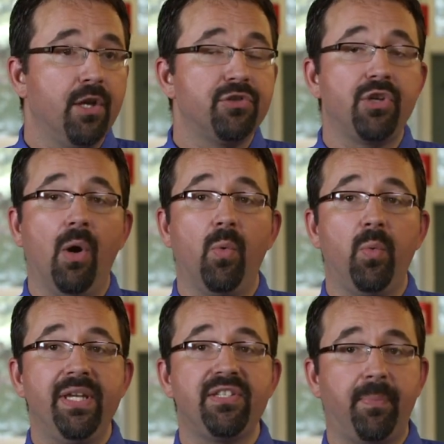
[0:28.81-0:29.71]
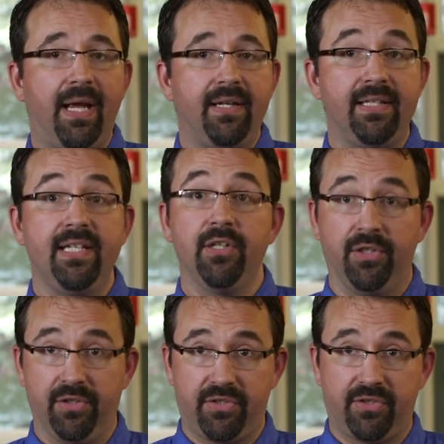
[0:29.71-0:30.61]
So we spend
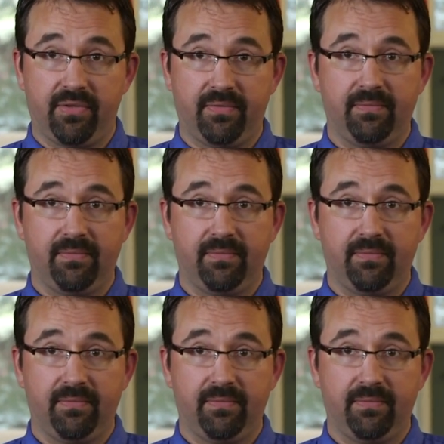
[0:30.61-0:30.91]
years